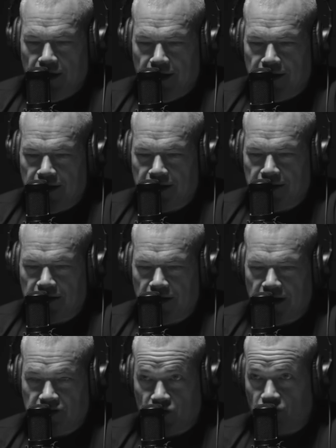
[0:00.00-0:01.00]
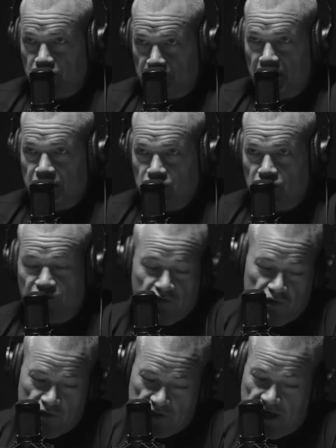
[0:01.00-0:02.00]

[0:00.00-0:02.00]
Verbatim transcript: and I told him that you flew in